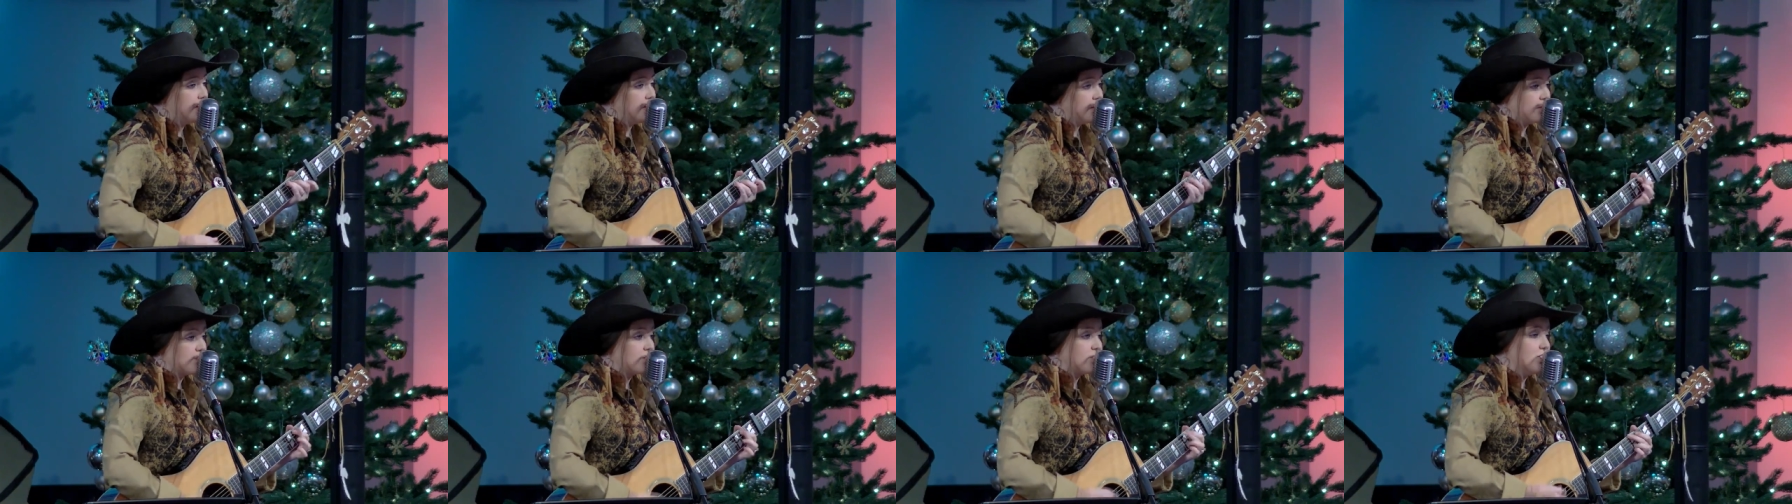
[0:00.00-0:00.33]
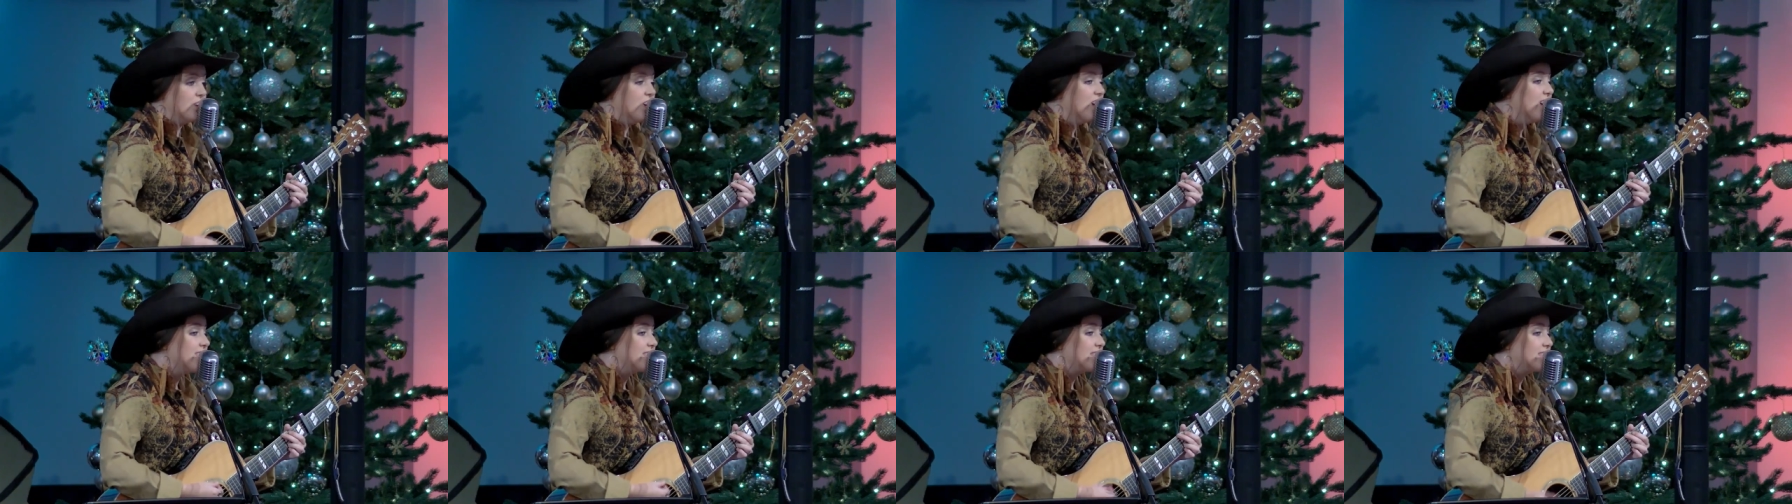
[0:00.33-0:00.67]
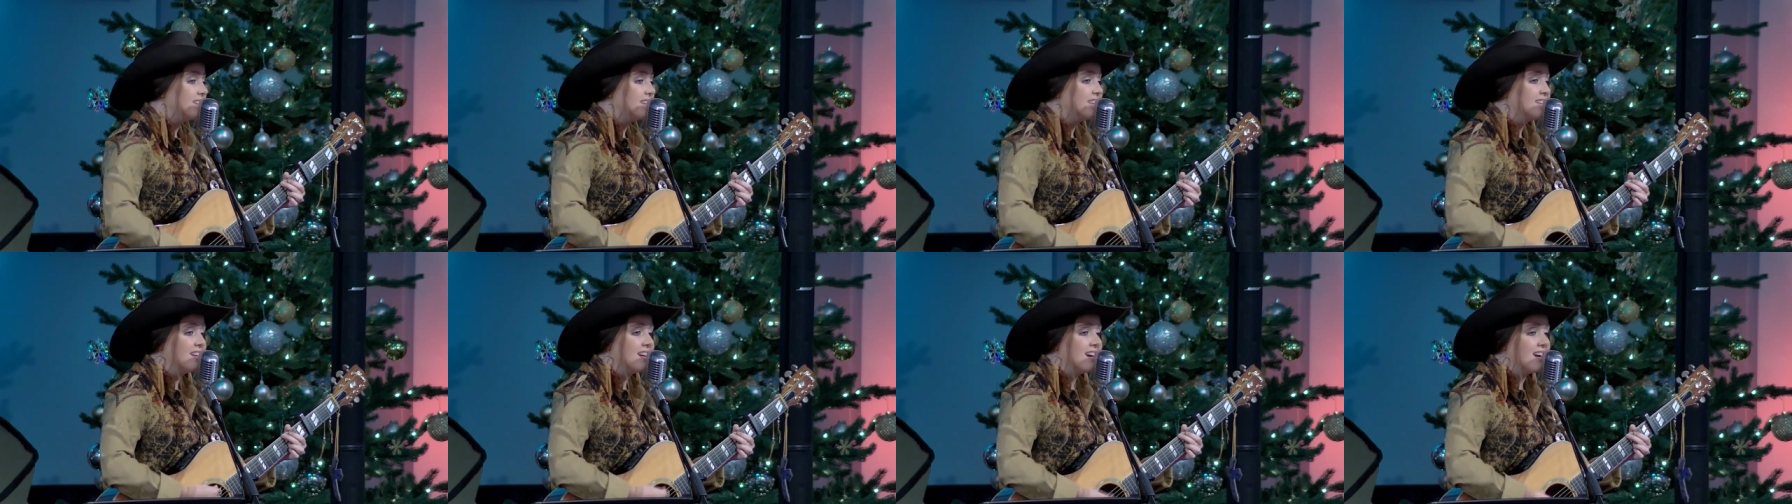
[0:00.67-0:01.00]
There's
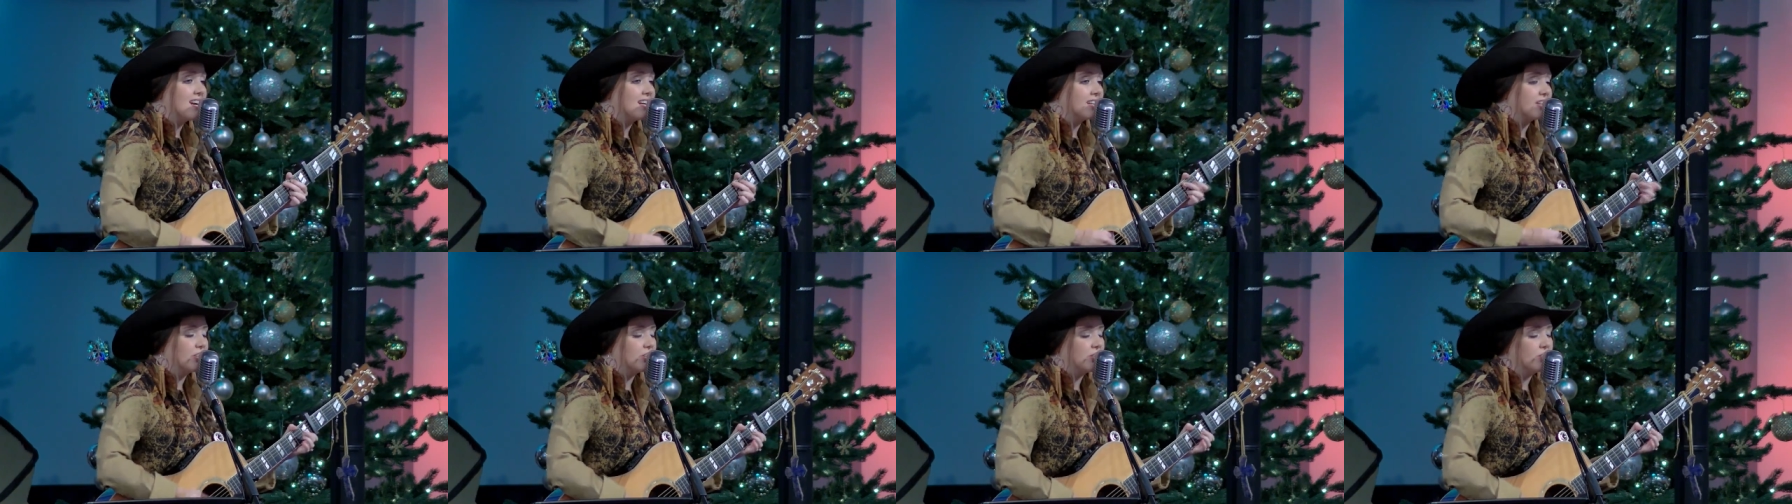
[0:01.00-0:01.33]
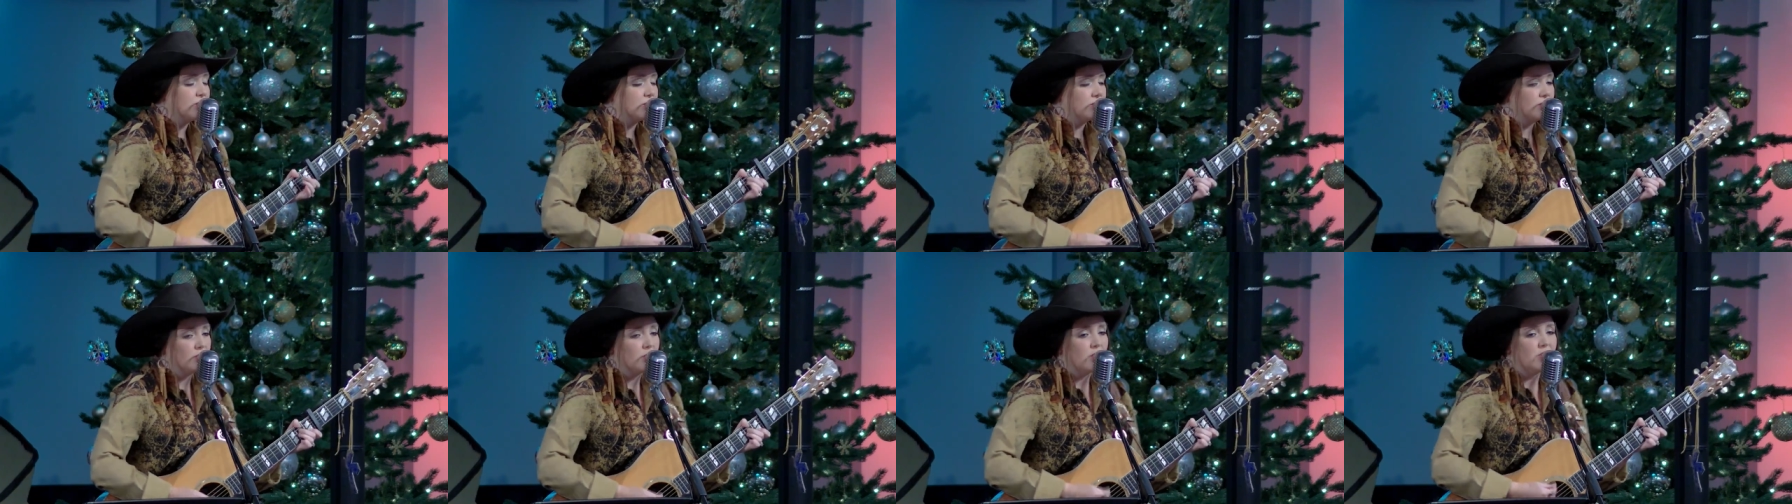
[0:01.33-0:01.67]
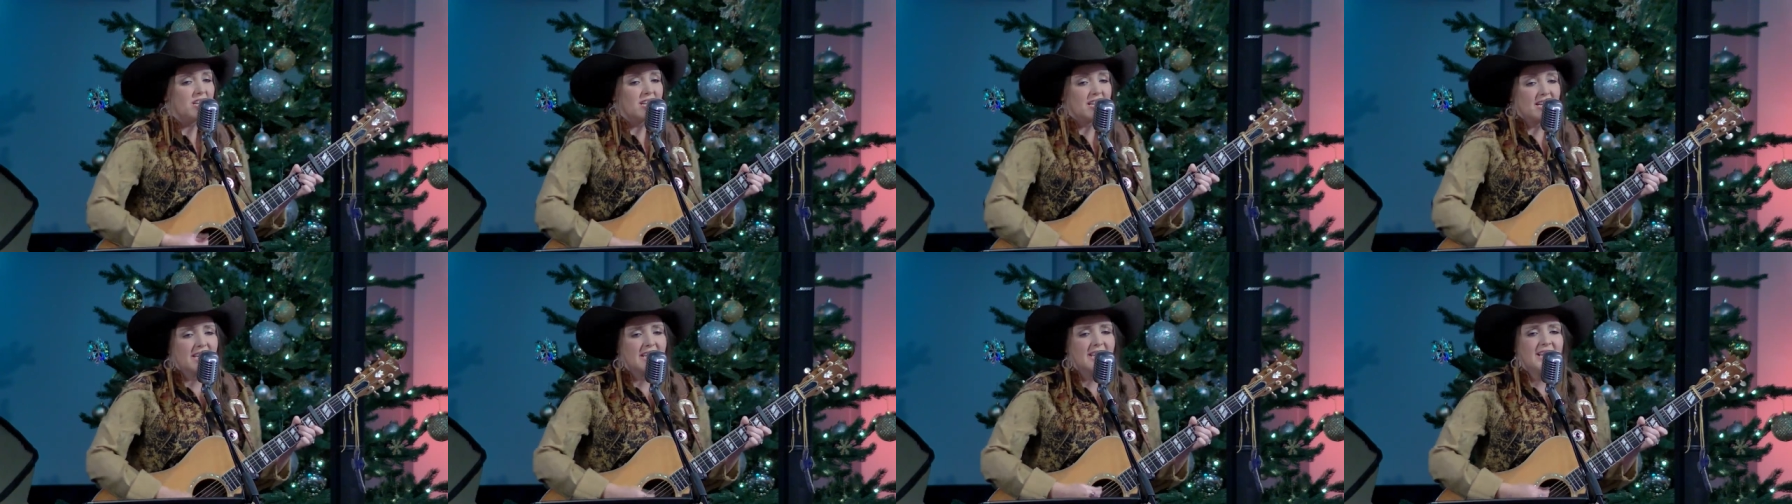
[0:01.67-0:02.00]
nothing I can do
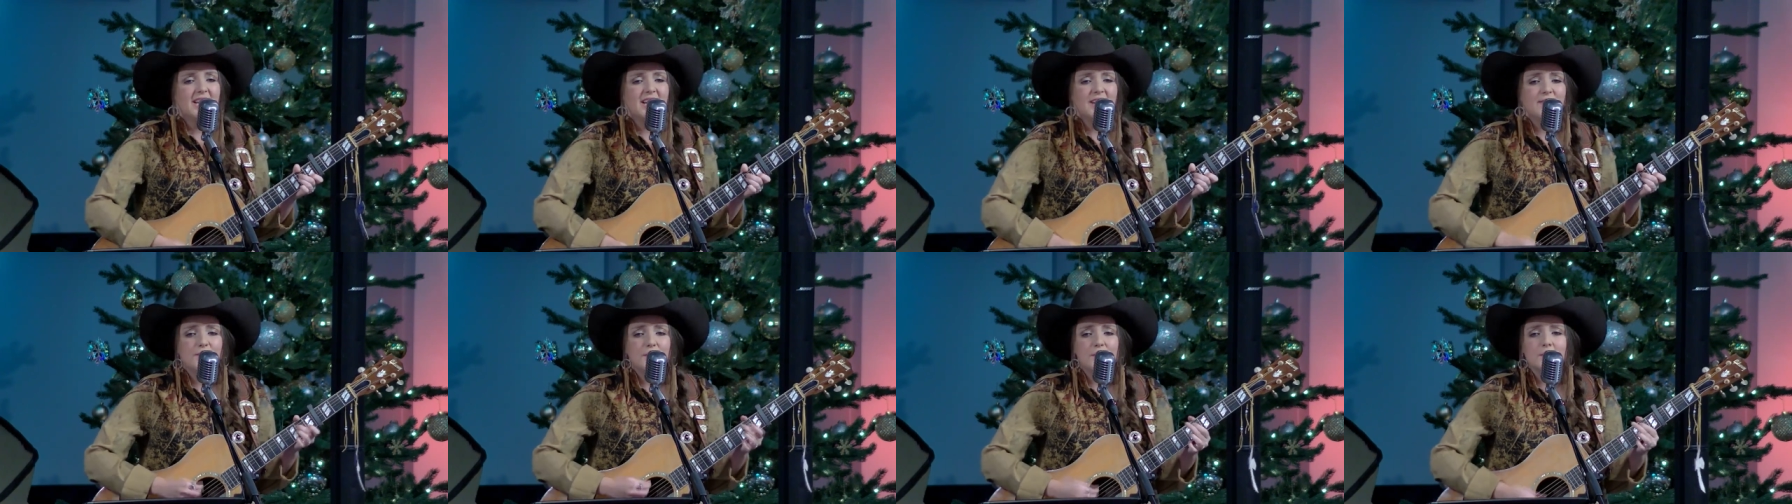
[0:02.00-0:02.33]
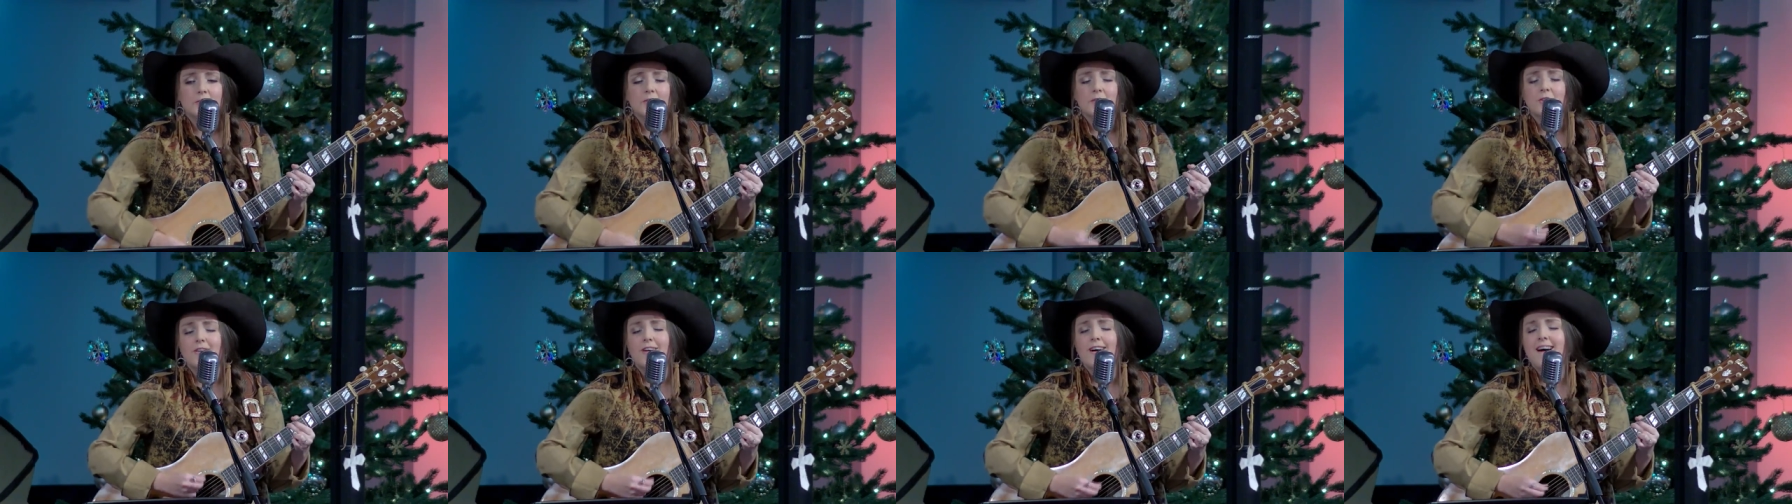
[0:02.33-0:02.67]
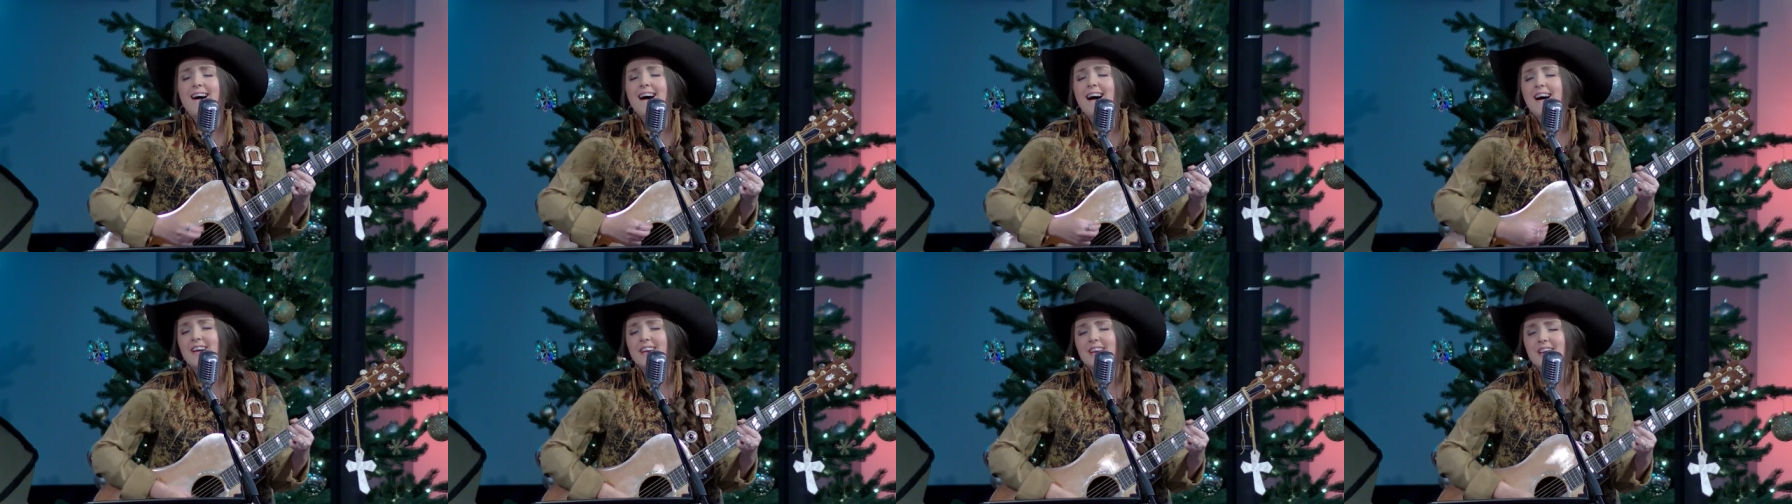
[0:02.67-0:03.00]
to keep from
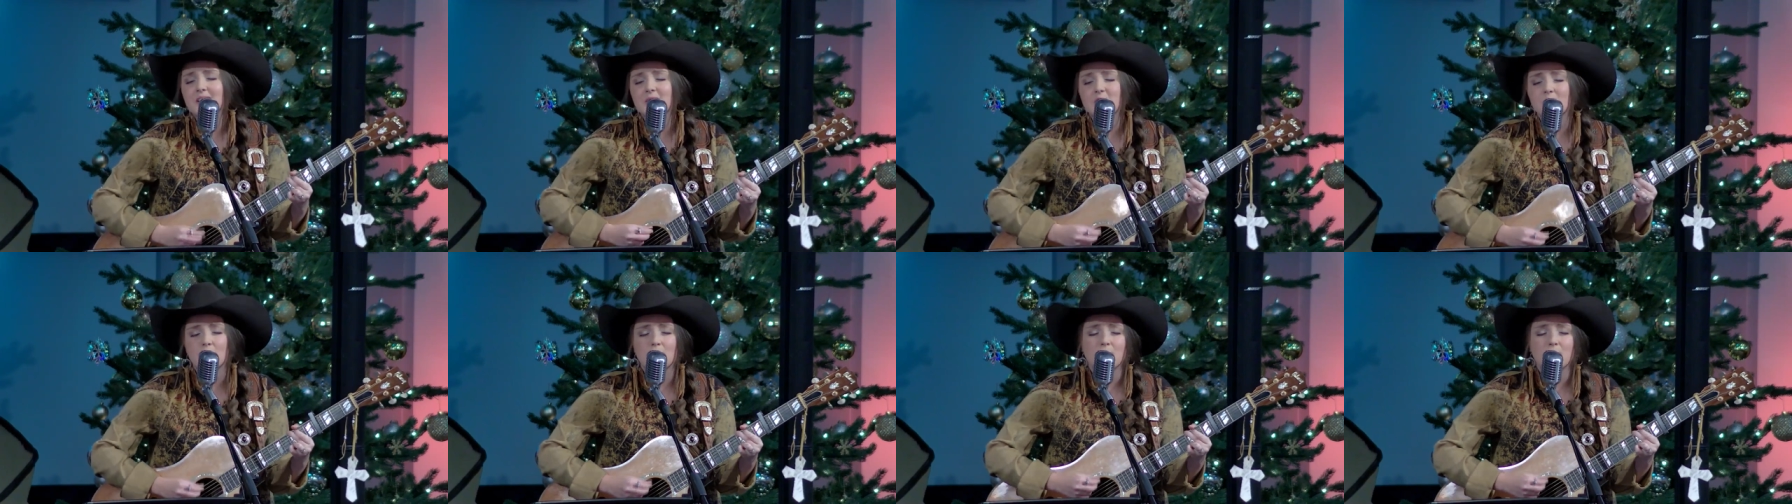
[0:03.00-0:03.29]
crying